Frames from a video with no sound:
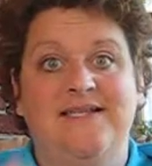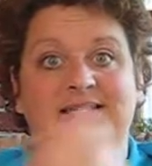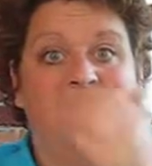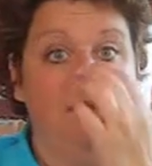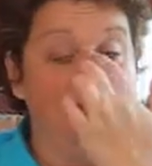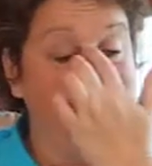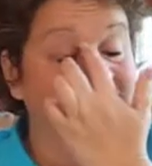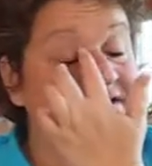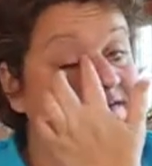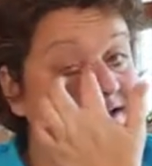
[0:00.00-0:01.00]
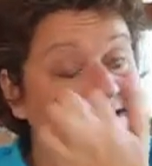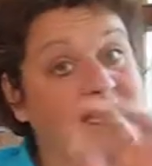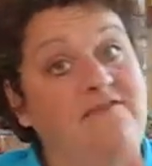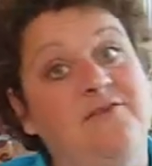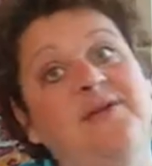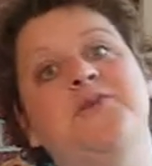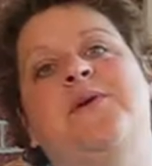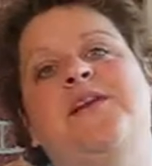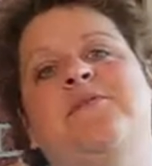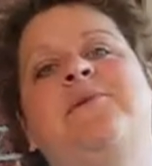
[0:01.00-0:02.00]
because I got married 5 days after my
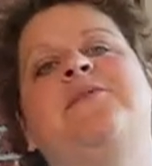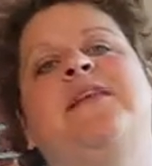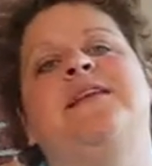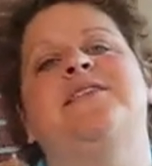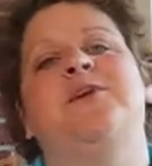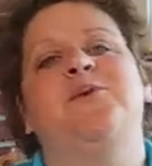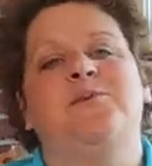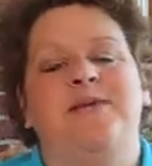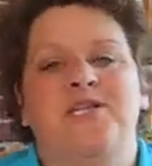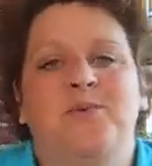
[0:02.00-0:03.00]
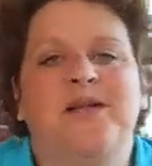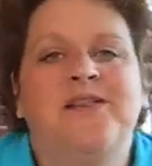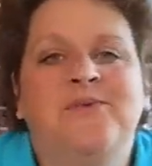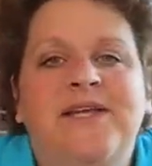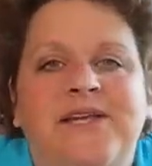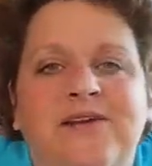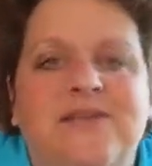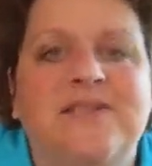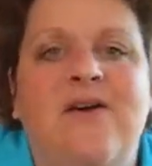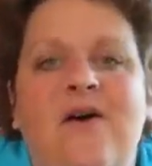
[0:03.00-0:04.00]
20th birthday, so it'll be 23
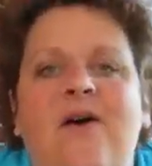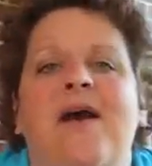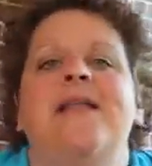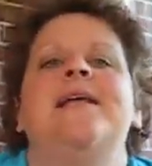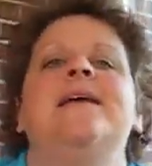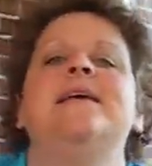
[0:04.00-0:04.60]
years on